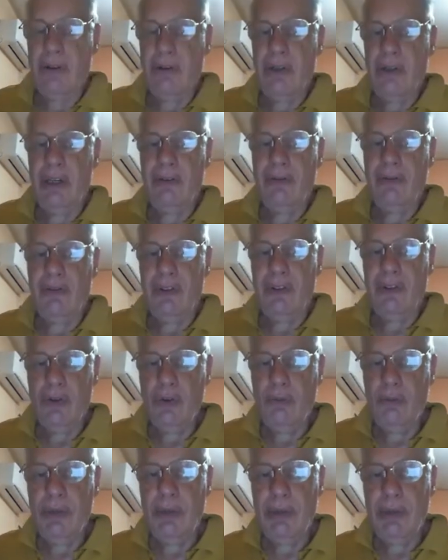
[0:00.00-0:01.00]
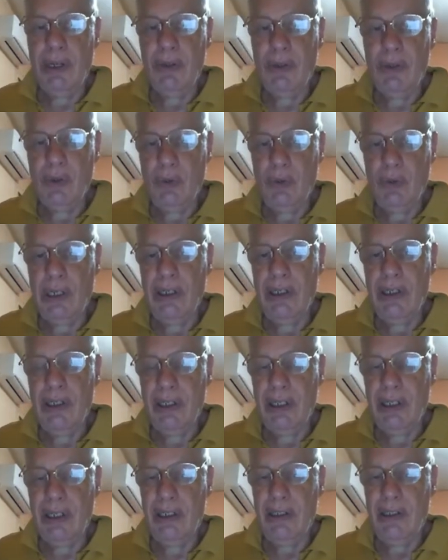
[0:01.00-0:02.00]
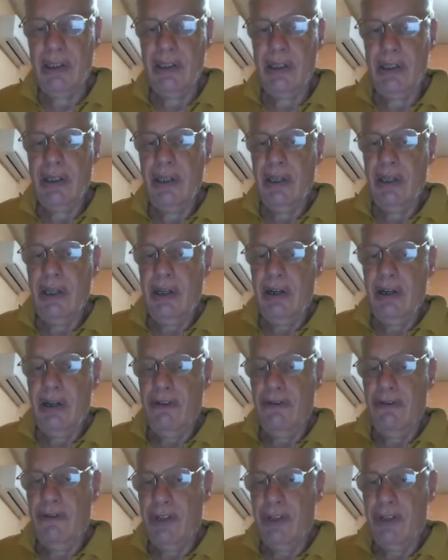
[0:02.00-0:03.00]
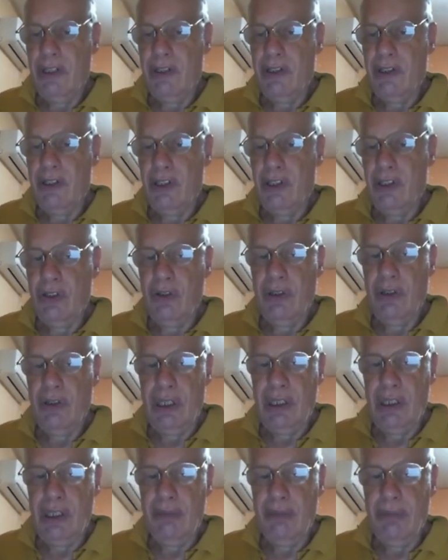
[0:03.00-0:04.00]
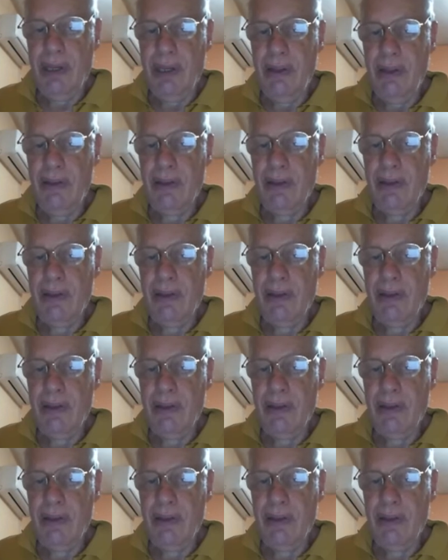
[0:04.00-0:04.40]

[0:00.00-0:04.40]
You have 2p minus 1 sets of vertex disjoint ST paths,